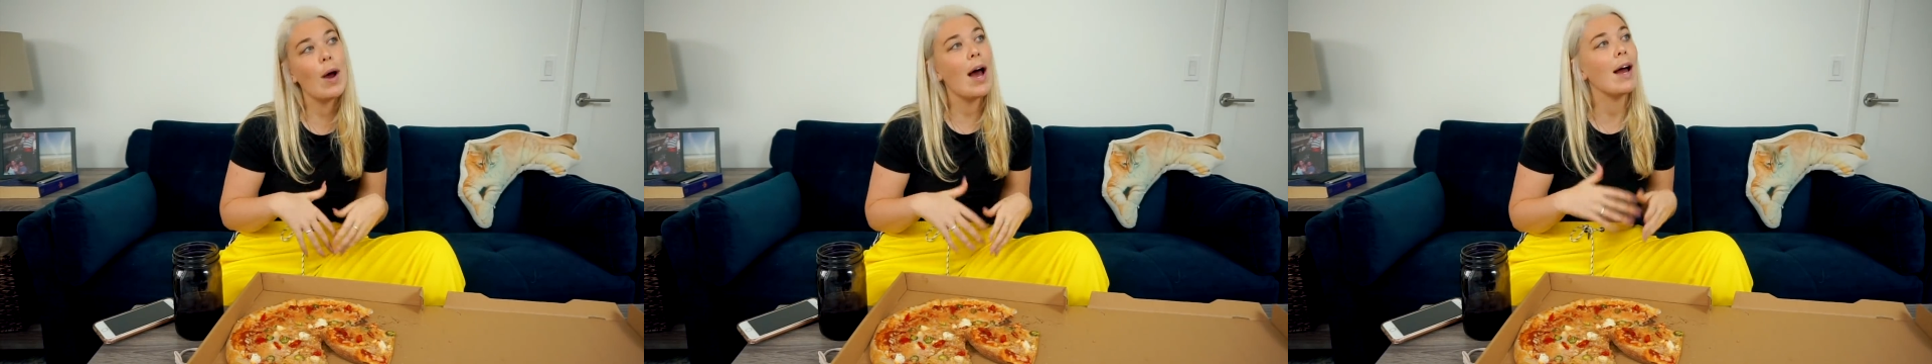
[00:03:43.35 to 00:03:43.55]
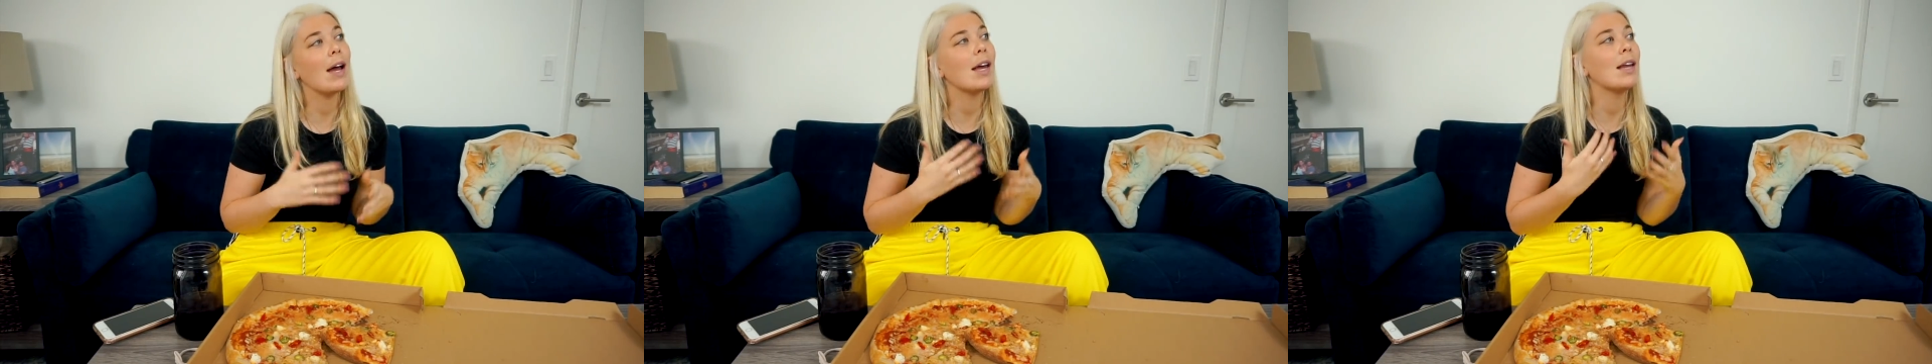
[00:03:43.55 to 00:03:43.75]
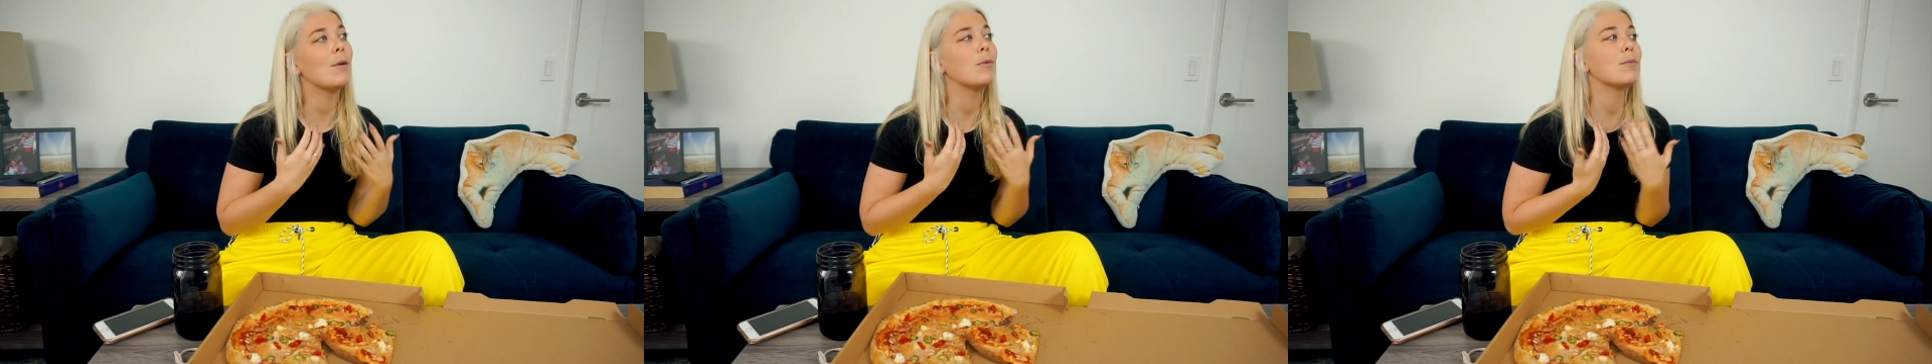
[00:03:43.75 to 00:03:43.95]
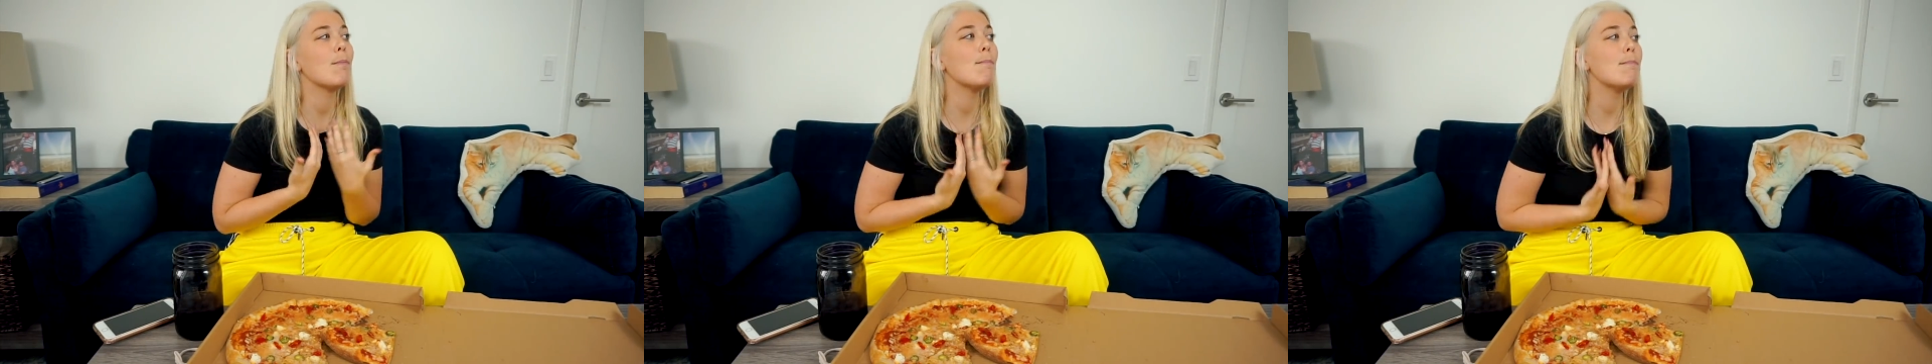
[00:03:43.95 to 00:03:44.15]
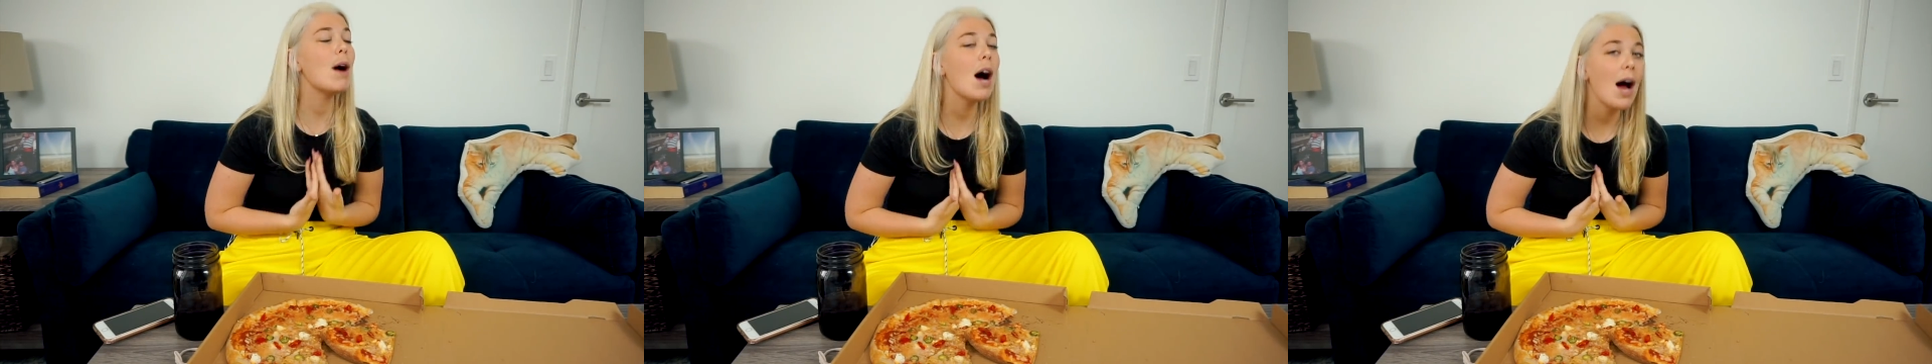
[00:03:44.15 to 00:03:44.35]
wagon, it was
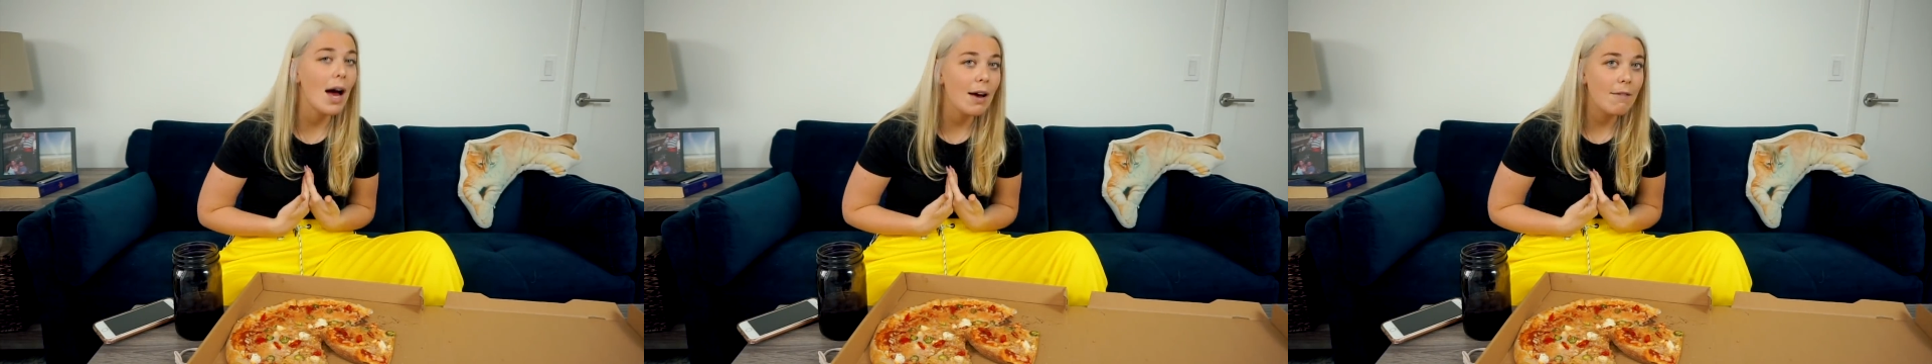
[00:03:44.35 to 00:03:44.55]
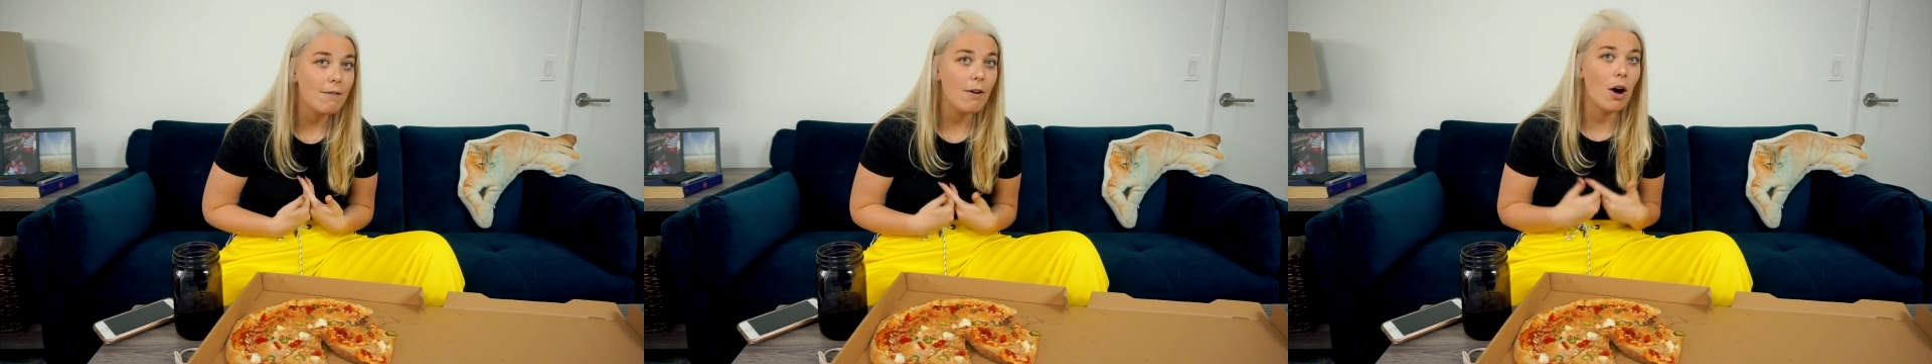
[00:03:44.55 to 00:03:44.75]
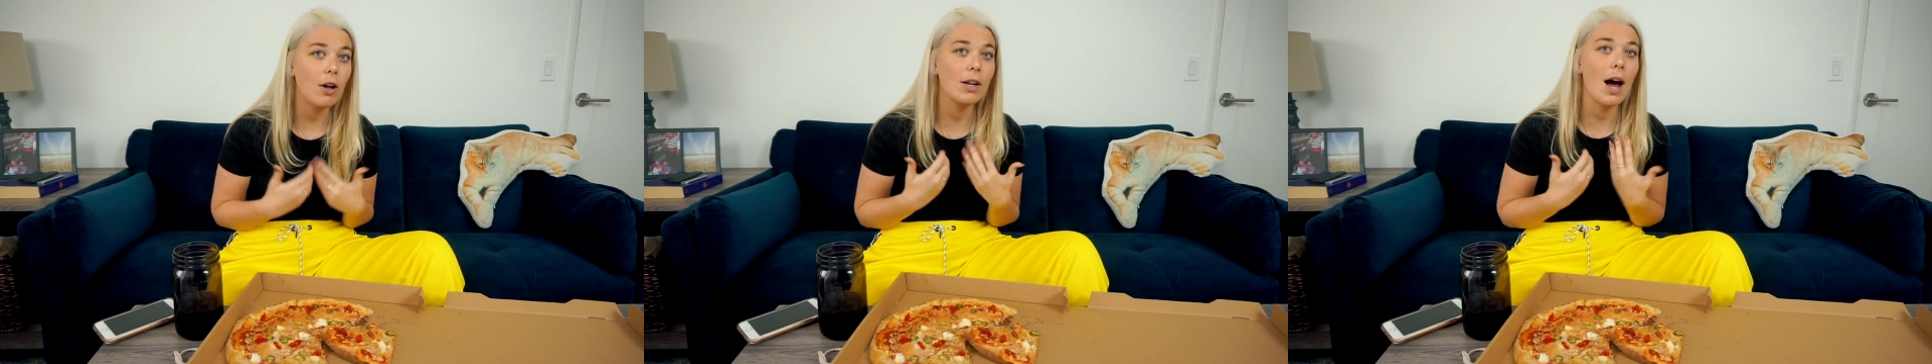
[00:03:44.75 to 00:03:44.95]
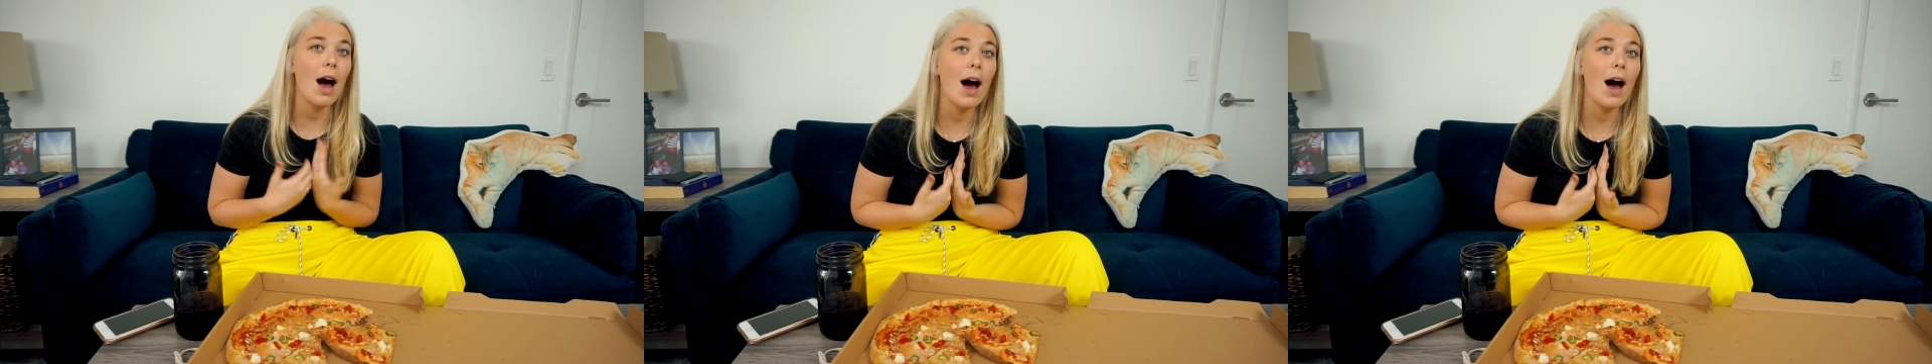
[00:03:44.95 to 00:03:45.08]
my fault,